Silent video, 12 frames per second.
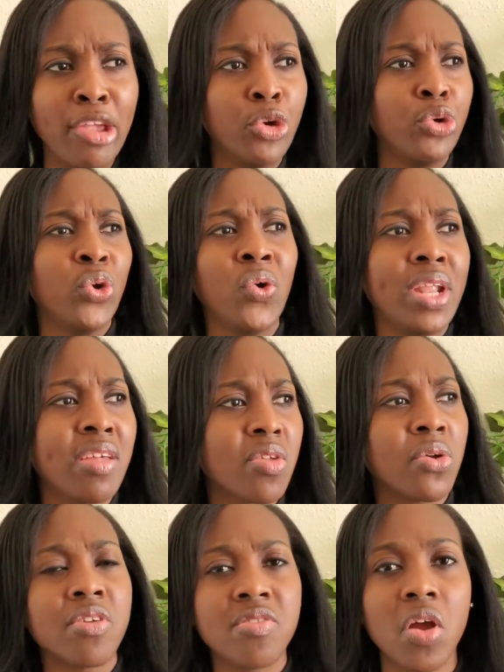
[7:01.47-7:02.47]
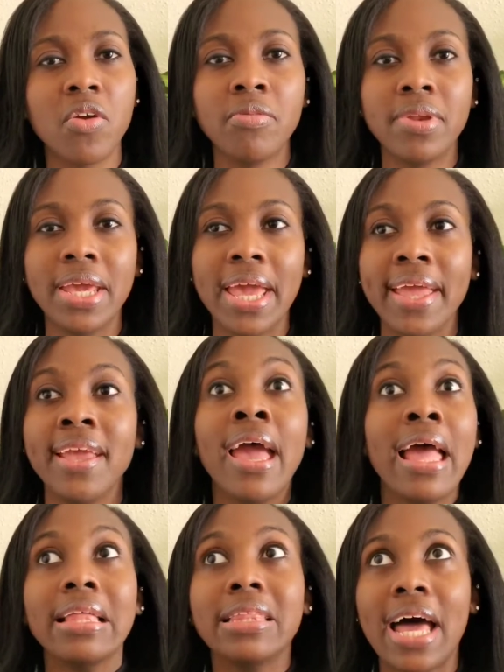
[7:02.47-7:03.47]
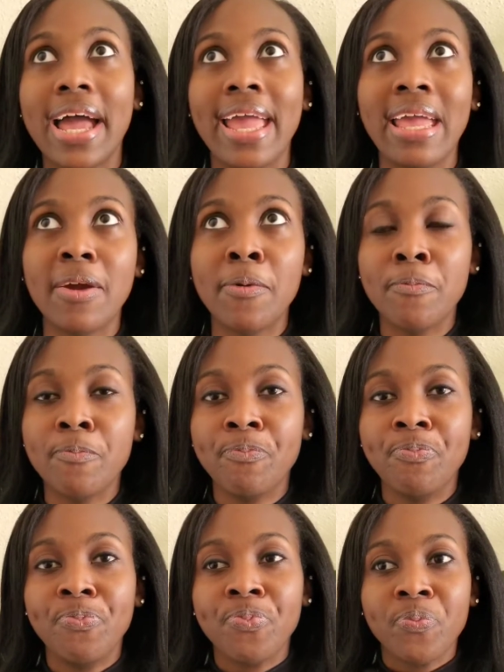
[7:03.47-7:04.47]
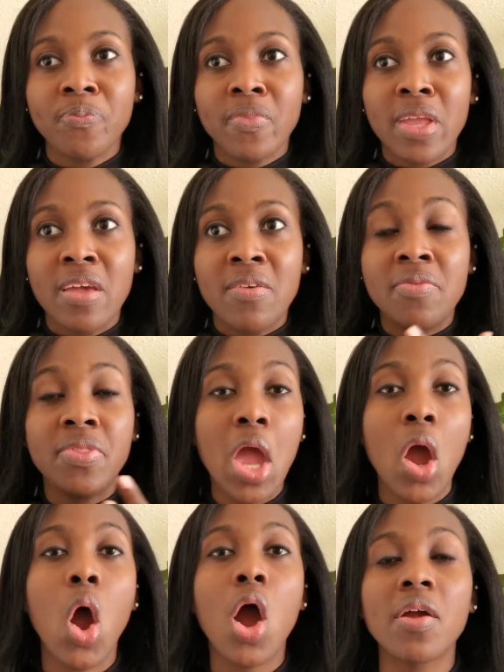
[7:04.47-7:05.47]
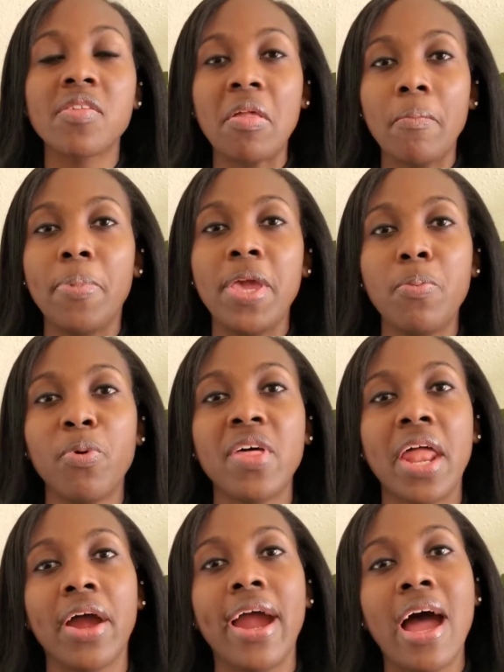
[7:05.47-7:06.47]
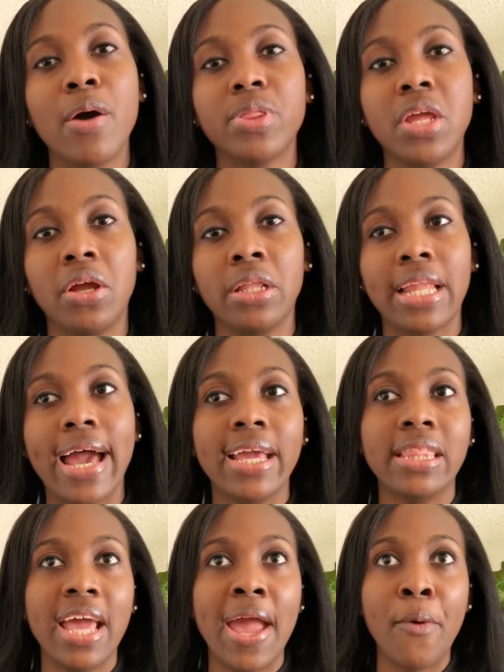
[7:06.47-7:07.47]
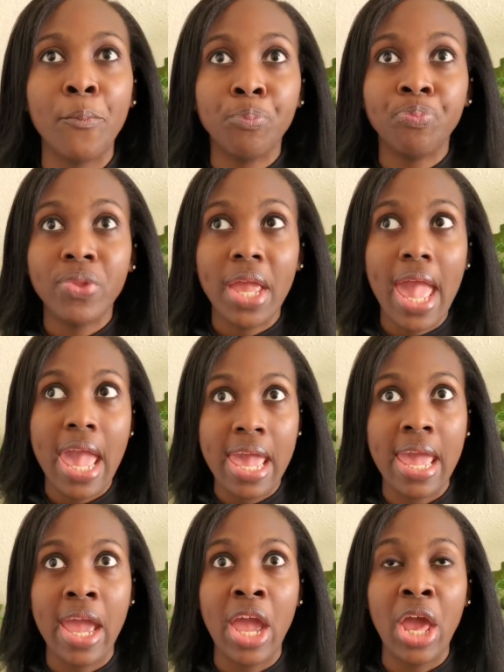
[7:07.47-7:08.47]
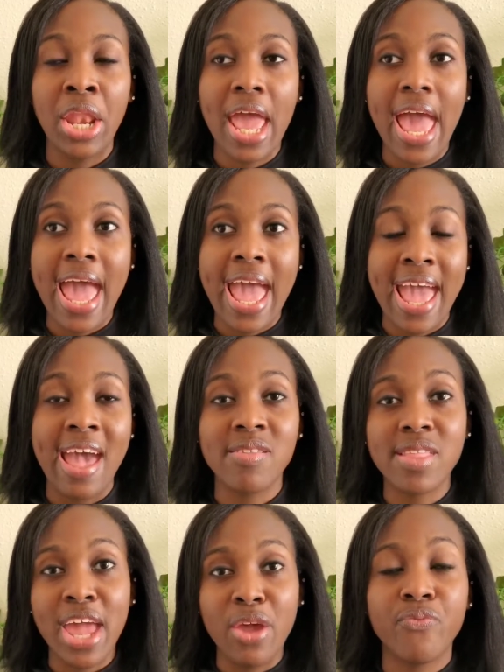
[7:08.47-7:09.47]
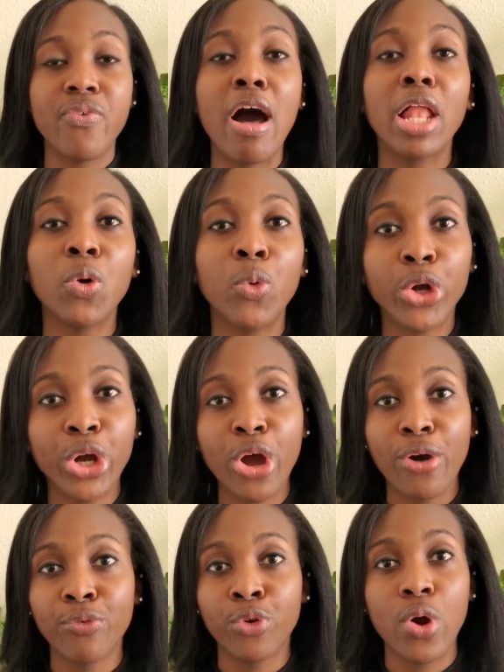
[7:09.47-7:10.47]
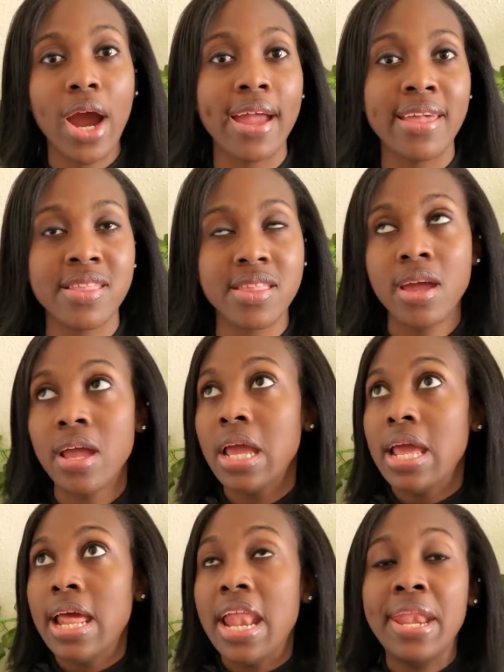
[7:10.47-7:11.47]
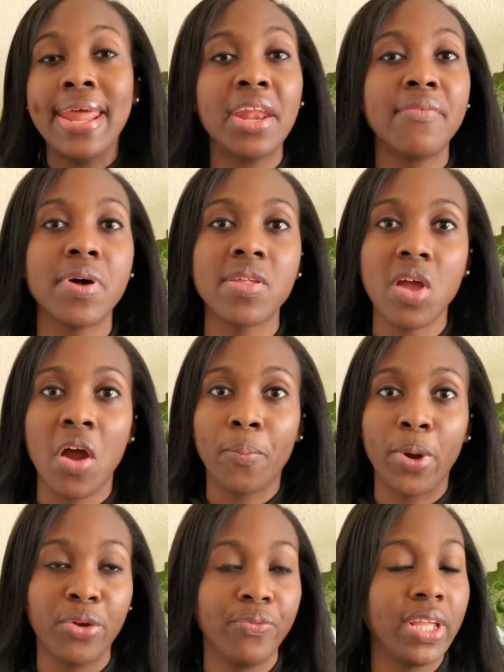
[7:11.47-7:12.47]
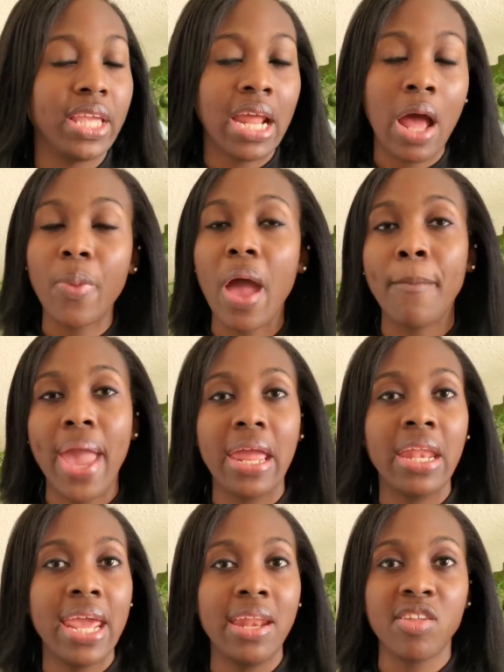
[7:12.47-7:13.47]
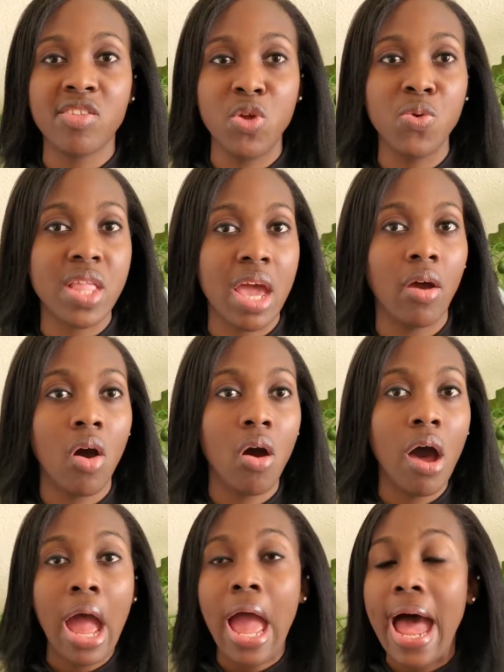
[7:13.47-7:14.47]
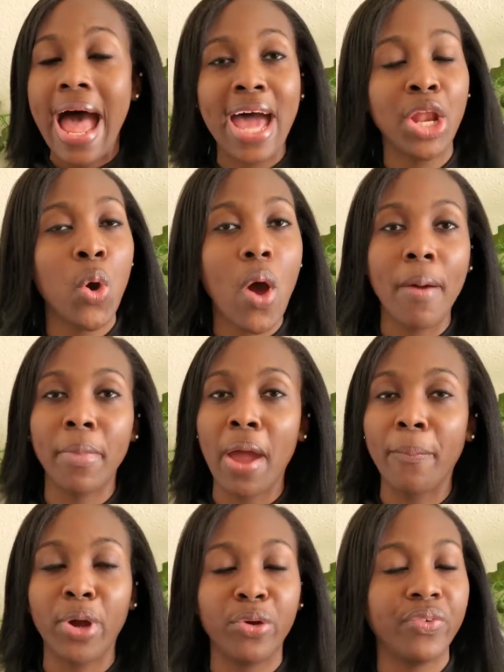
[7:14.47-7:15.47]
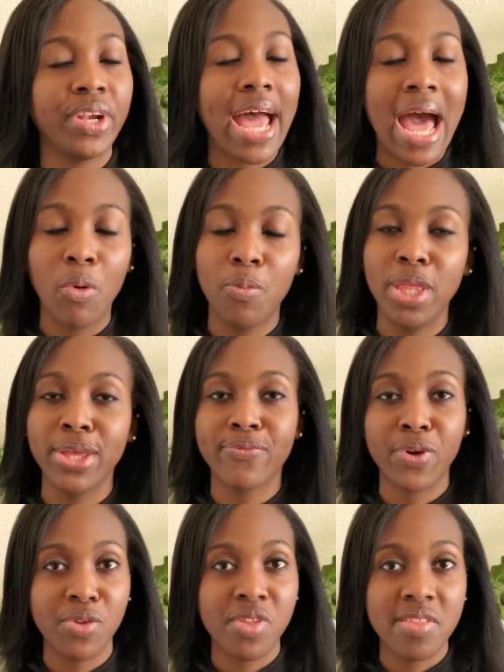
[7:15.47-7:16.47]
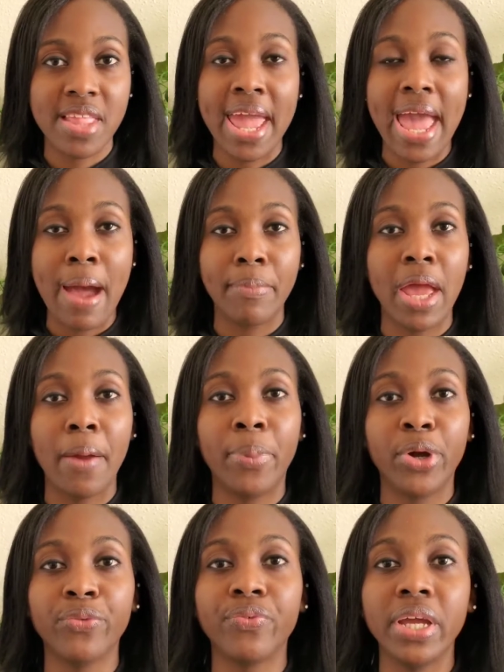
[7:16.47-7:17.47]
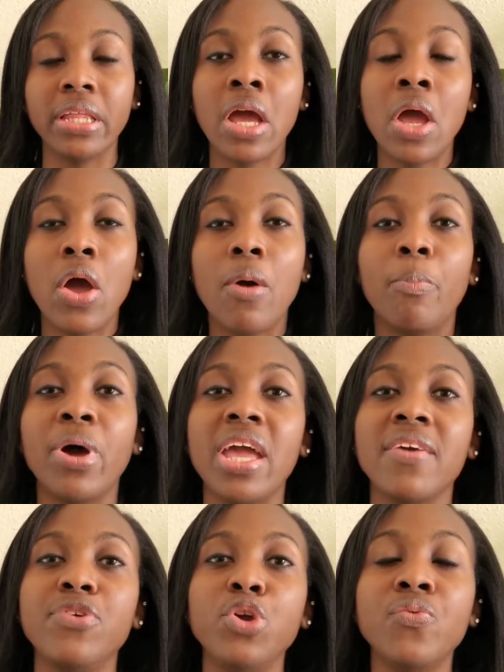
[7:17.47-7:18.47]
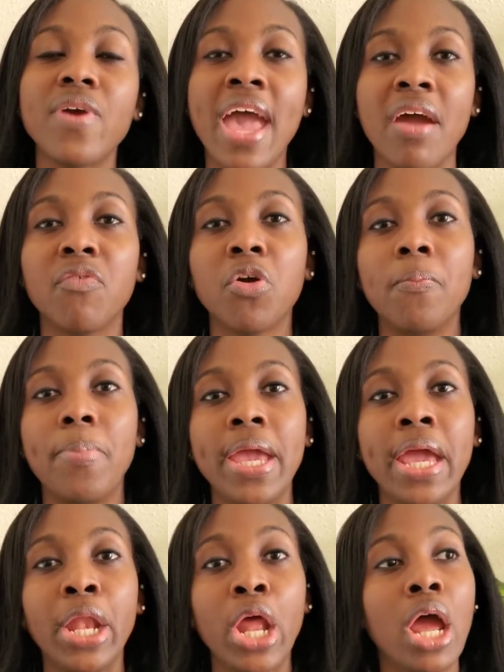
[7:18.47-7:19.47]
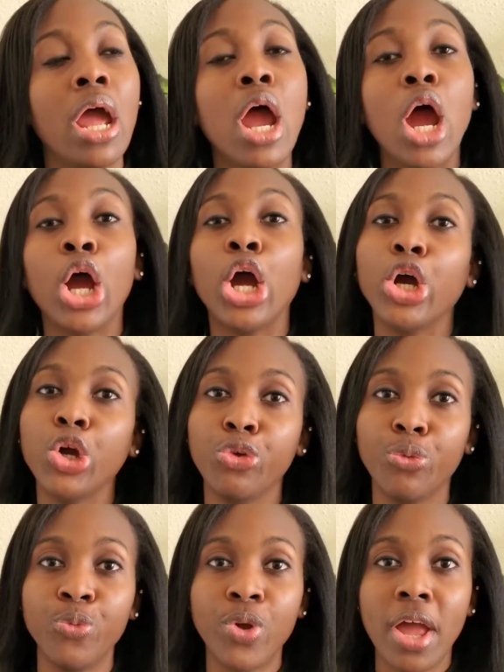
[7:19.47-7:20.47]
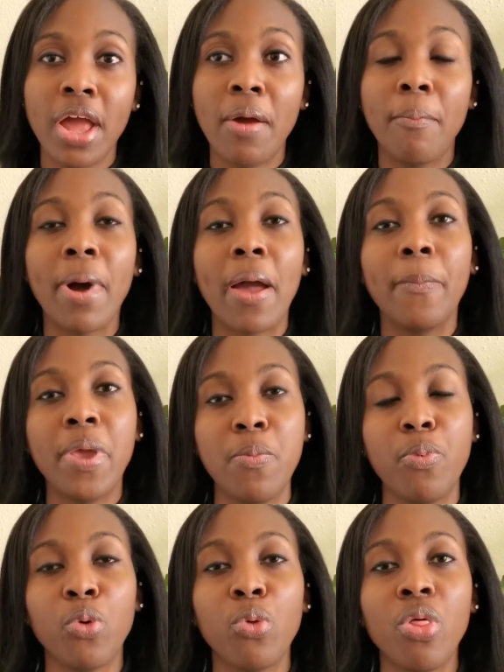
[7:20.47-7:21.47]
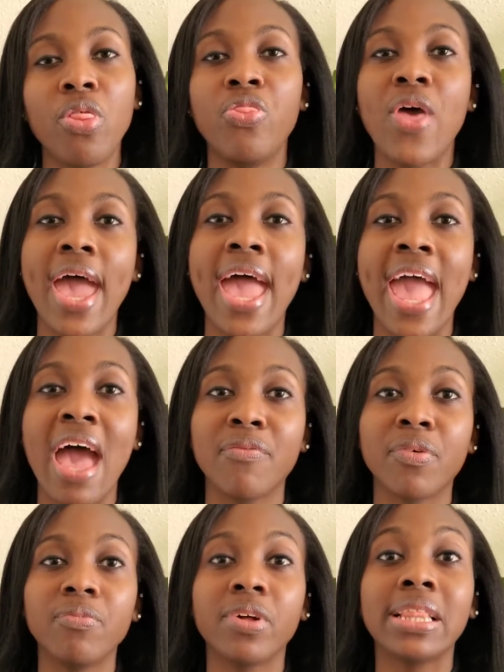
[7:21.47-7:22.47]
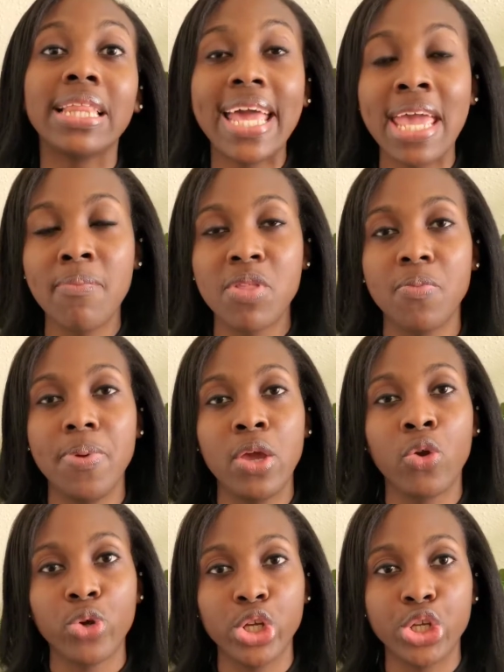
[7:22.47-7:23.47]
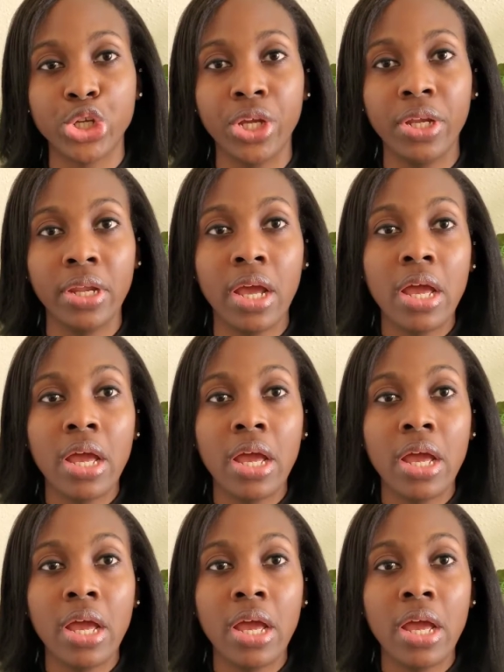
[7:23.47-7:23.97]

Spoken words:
You're doing this on a certain day. Like, there are some people that are out there like that. And as a follower of Christ, none of us are perfect. And I'm not making an excuse at all. I know I'm not perfect. I will be the first to say I'm not perfect. But if you've ever been hurt by people that have claimed to be Christian,